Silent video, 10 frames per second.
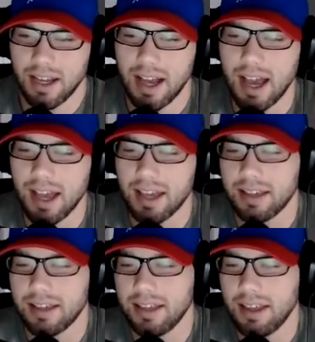
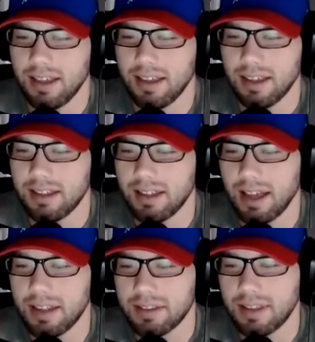
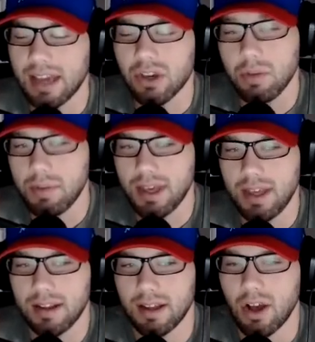That could be
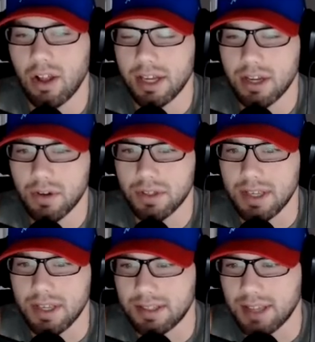it. All I know is
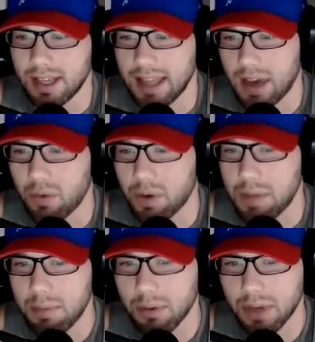he said that when
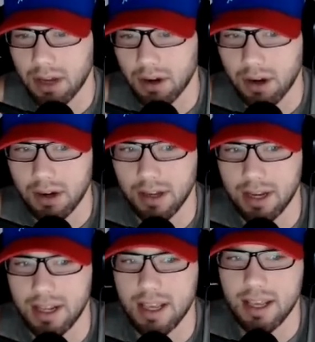people get hurt
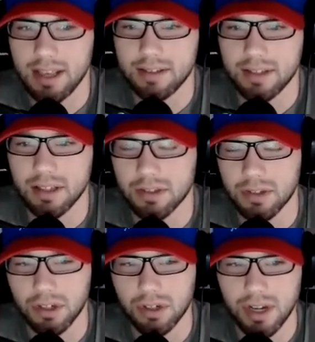and he's in a
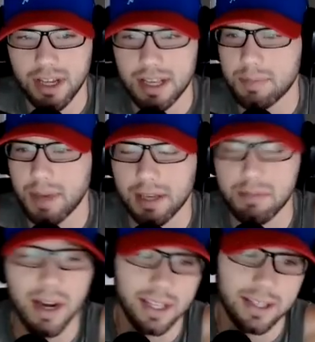surgery, he's making
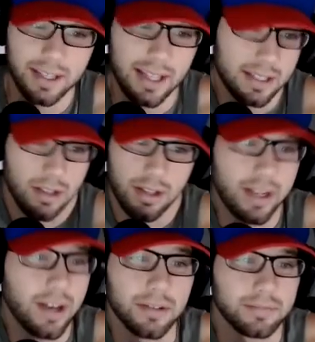money. And that's all I know.